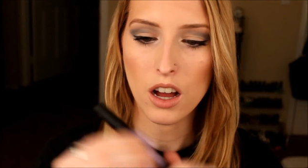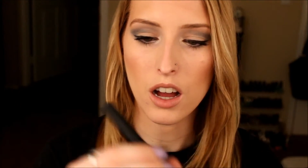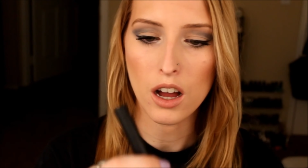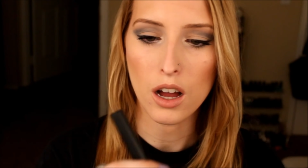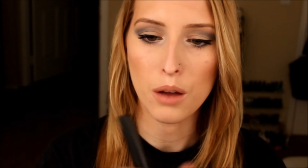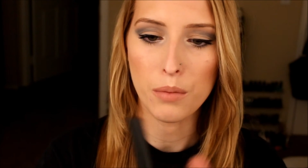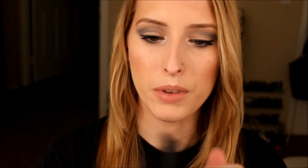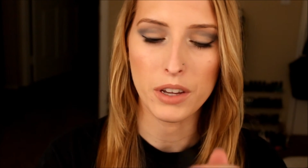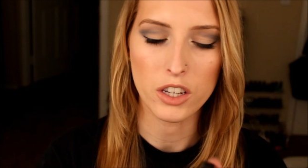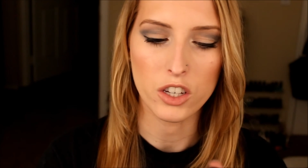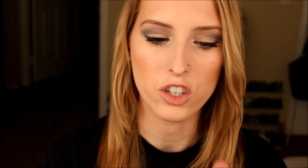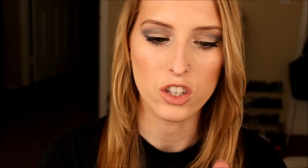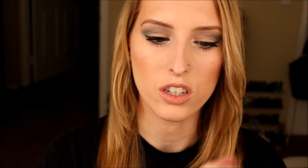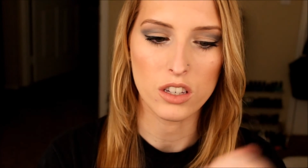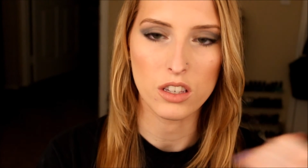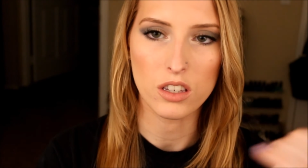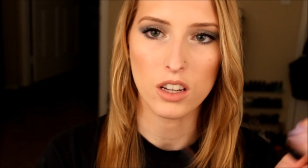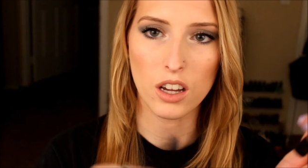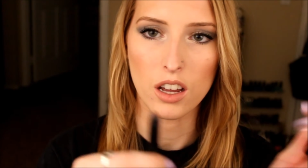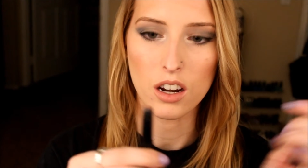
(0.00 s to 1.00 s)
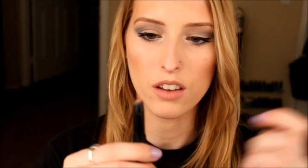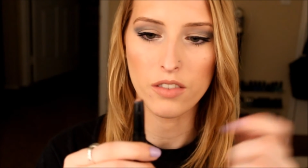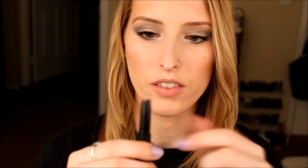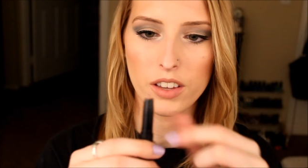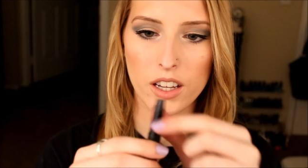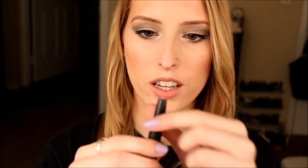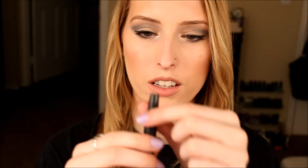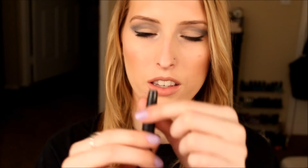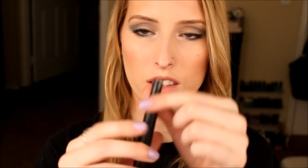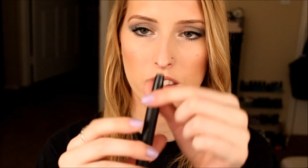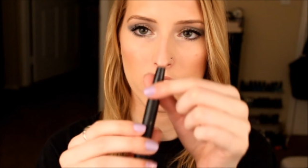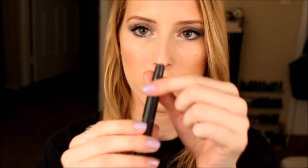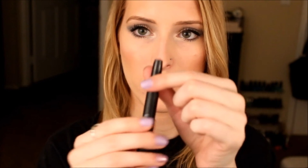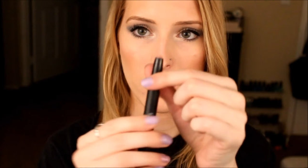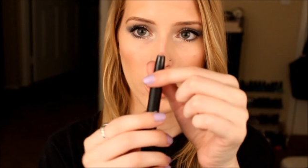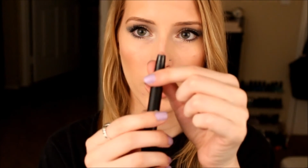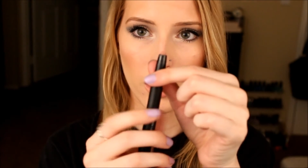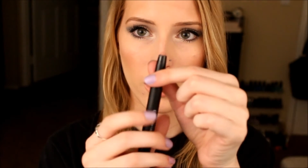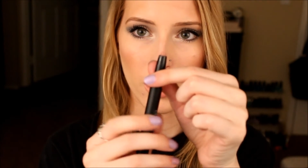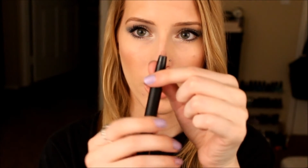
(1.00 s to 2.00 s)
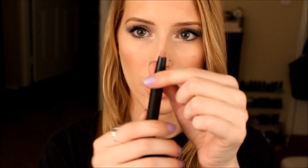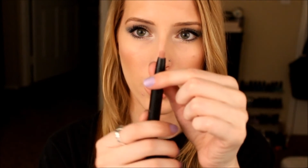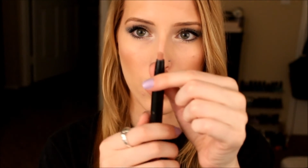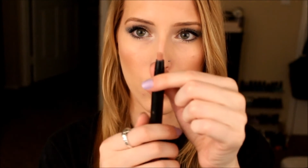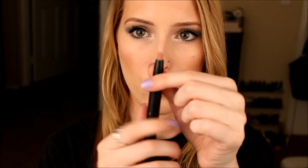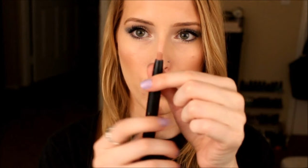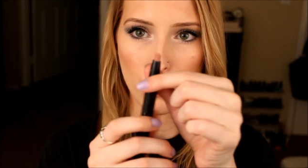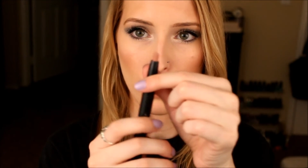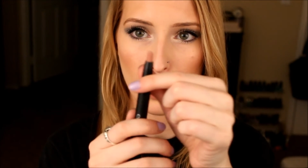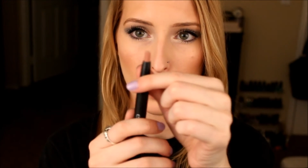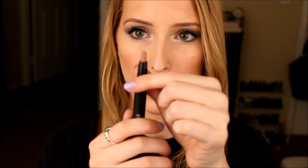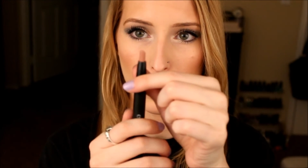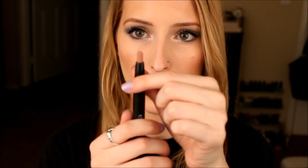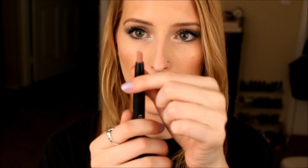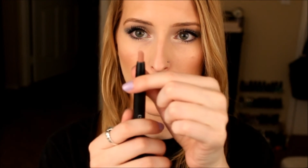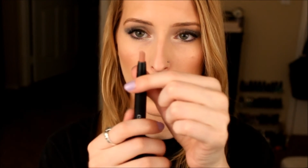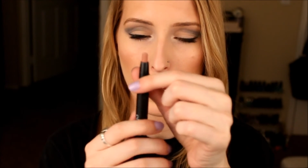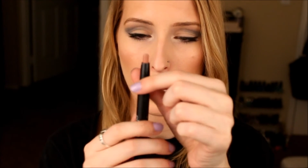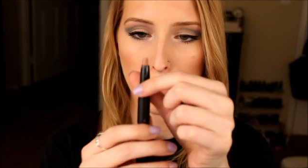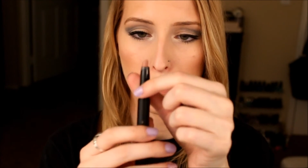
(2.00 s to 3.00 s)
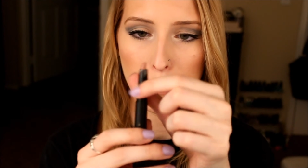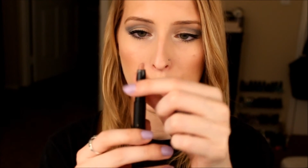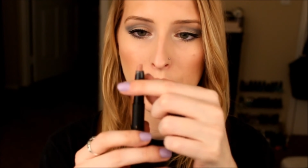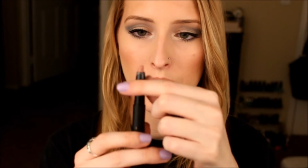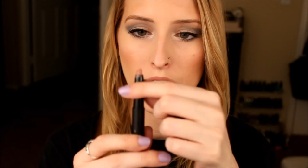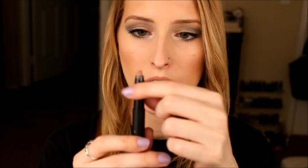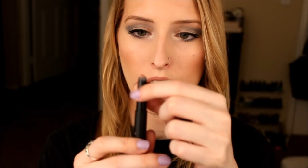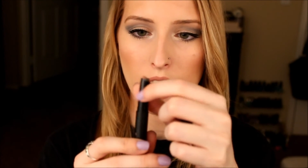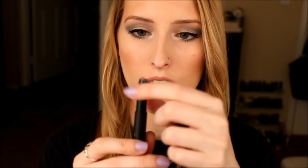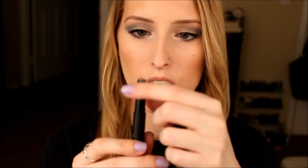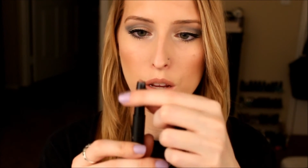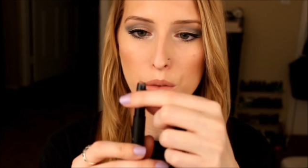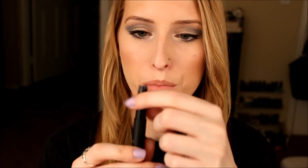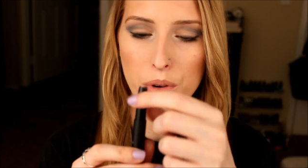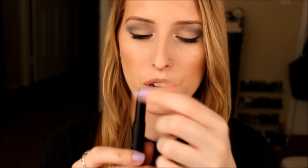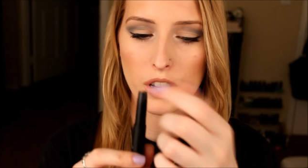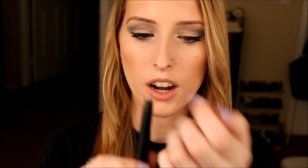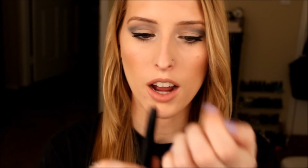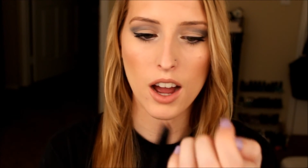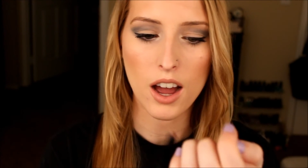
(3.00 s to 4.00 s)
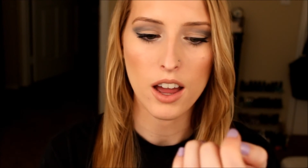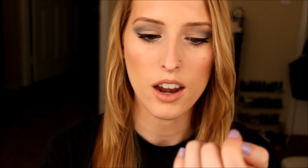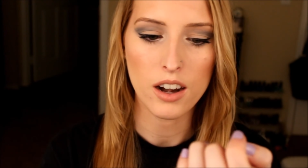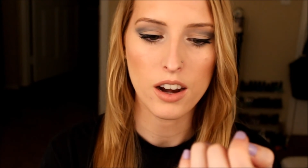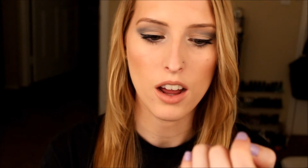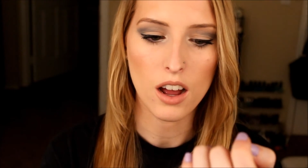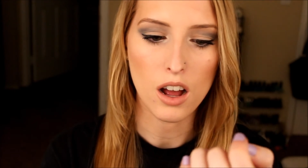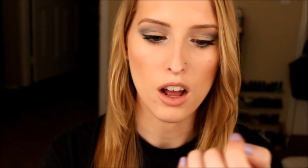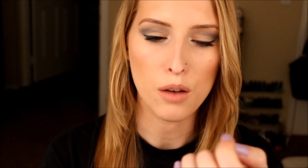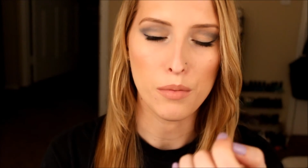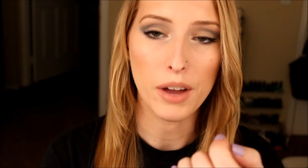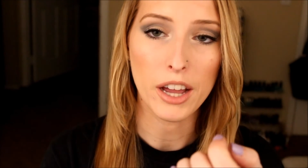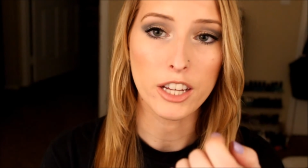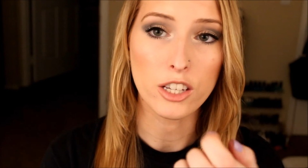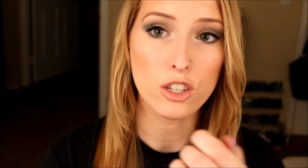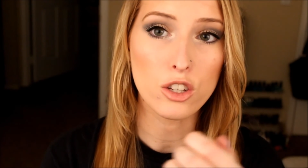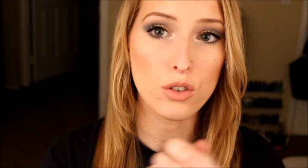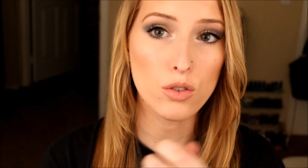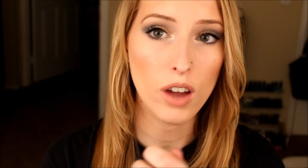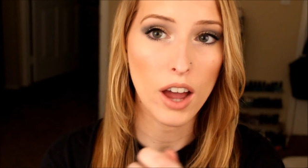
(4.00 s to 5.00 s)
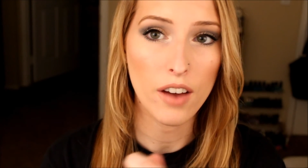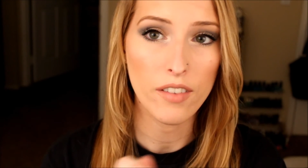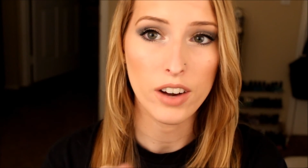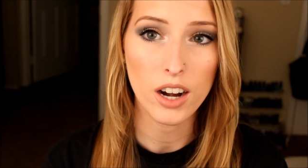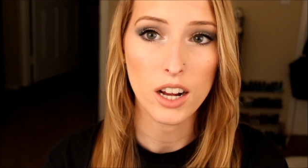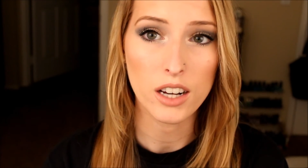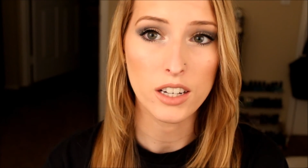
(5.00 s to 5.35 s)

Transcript: It's just kind of like a stick that you roll up and you put on. I do have